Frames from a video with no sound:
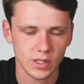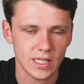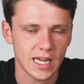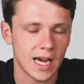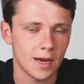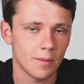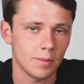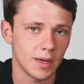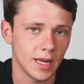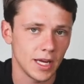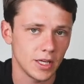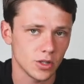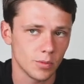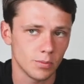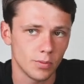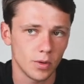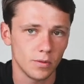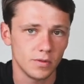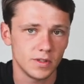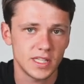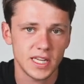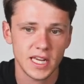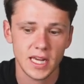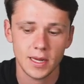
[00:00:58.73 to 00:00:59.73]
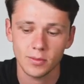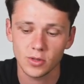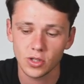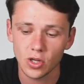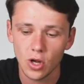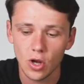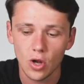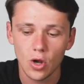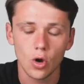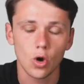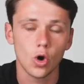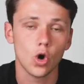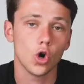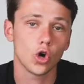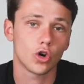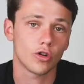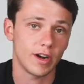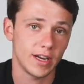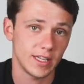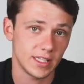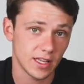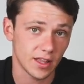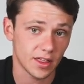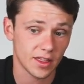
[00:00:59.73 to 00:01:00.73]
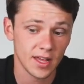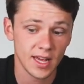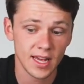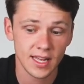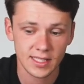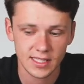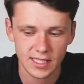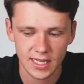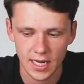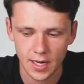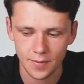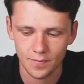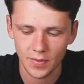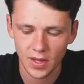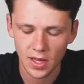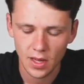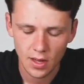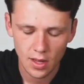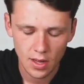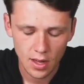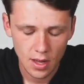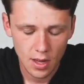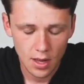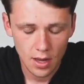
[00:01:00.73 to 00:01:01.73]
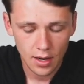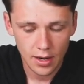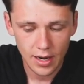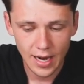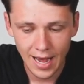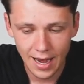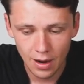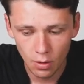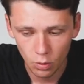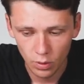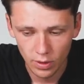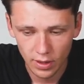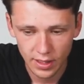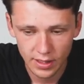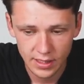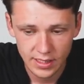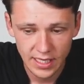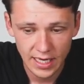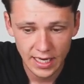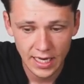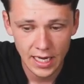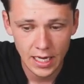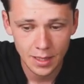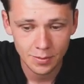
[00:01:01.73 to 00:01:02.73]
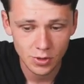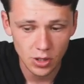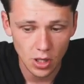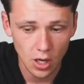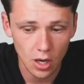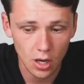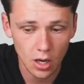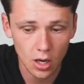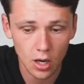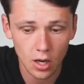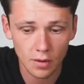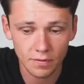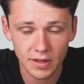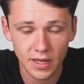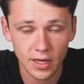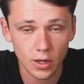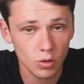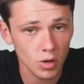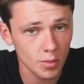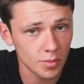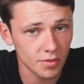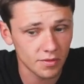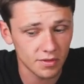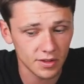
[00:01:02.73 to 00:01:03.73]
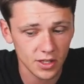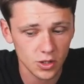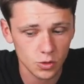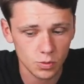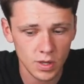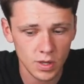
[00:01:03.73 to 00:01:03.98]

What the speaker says: to add players on both teams or create a third team. Now, in terms of the equipment for this